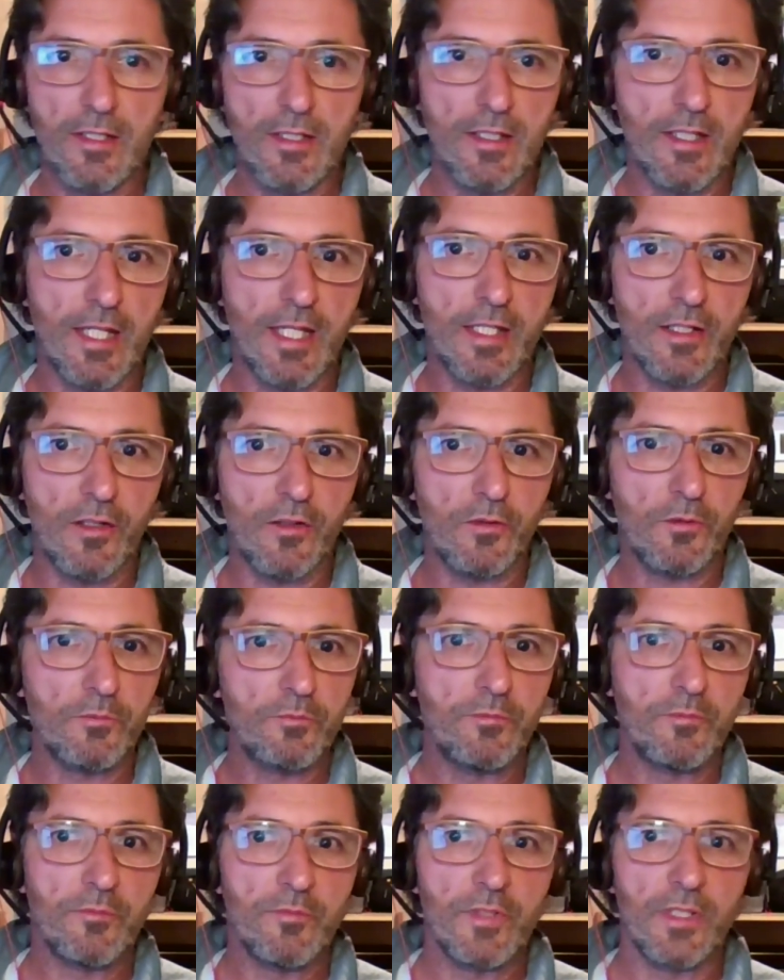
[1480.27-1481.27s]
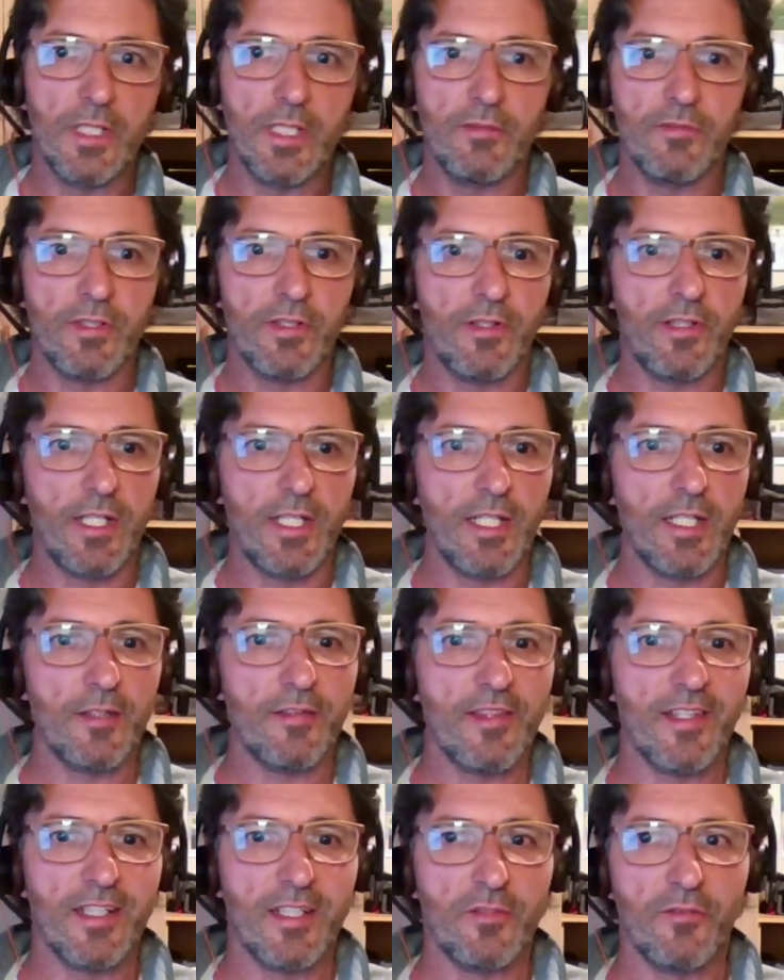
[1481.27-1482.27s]
I'll leave it there.
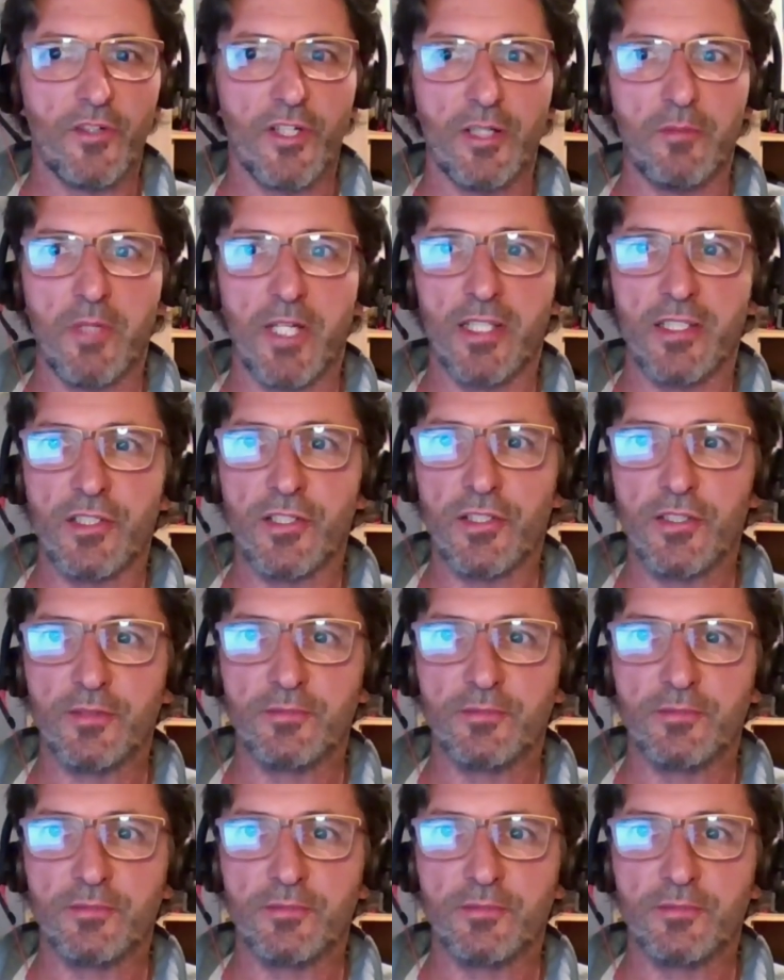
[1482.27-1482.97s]
Thank you very much.